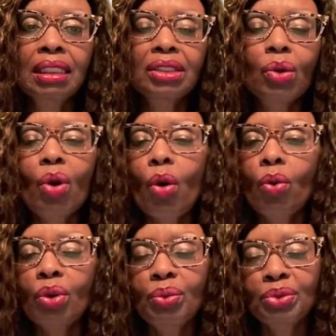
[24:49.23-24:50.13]
Don't
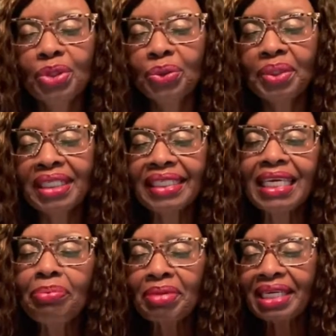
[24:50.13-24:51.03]
hold on to it,
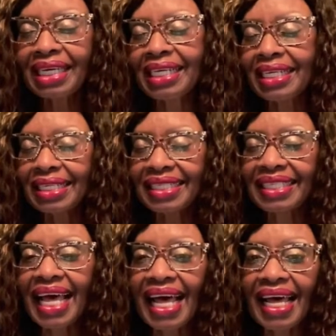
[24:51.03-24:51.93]
keeping it
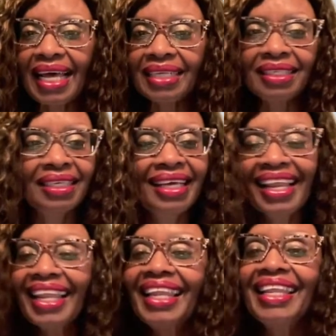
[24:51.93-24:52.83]
inside.
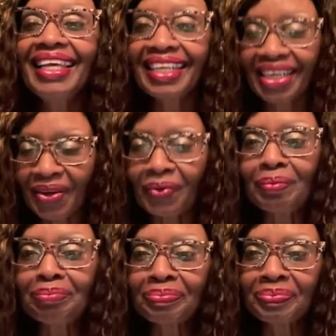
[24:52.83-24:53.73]
Let it go.
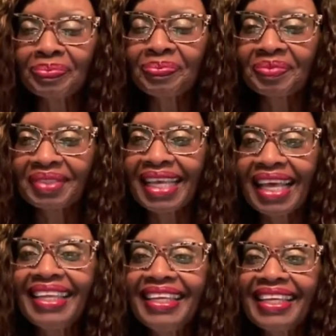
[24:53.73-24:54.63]

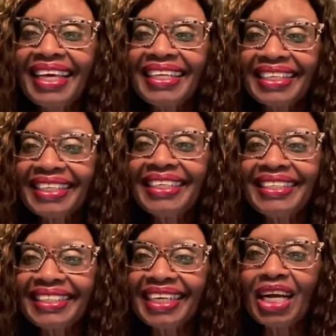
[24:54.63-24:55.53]
Let
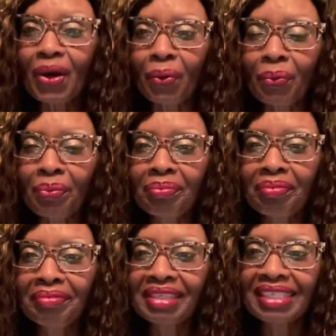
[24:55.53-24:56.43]
it go.
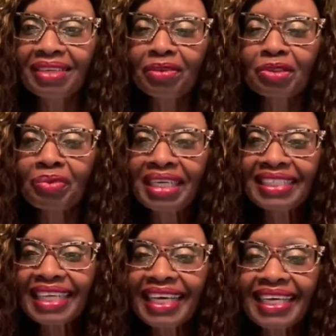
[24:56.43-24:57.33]
See those raised
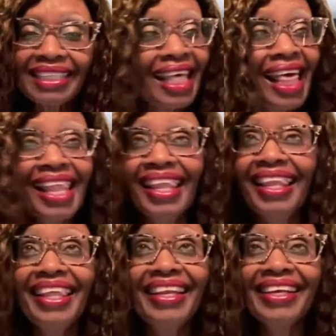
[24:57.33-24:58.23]
hands?
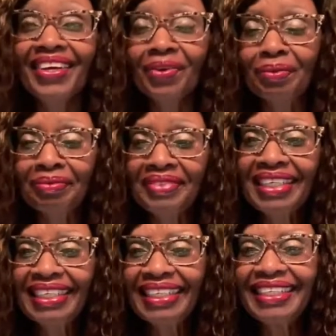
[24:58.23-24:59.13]
Let it go.
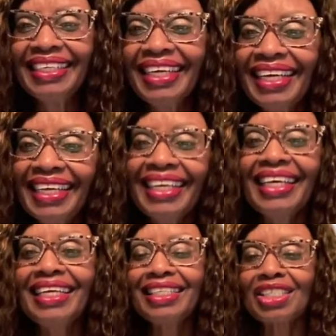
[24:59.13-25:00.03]

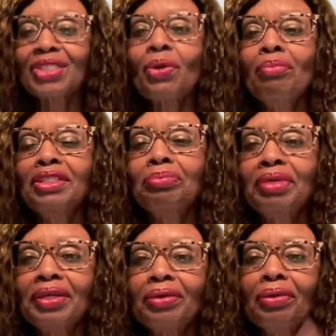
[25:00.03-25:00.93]
It's so much
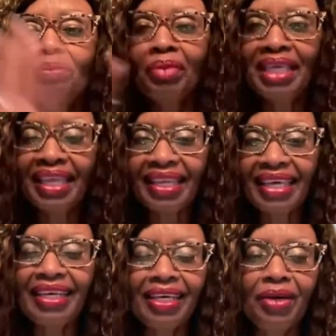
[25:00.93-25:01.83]
better when you let
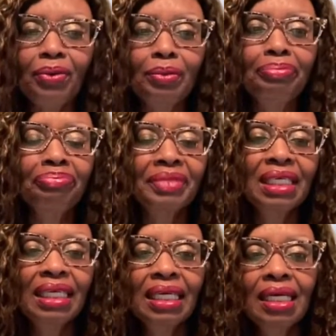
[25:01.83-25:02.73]
it go.
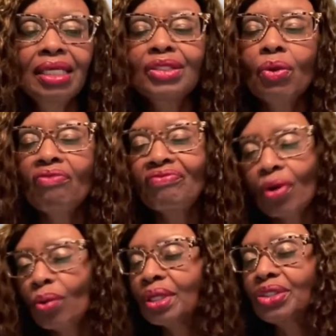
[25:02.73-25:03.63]
Don't
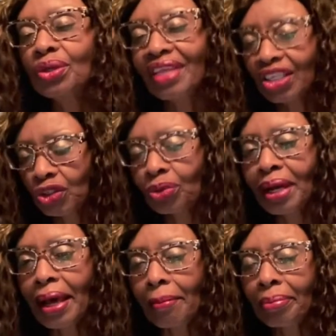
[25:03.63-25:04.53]
fall into that
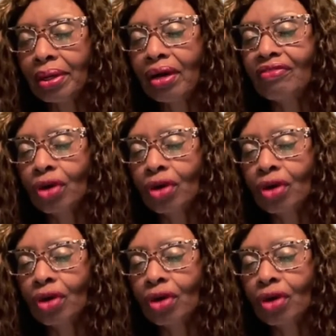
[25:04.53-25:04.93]
trap of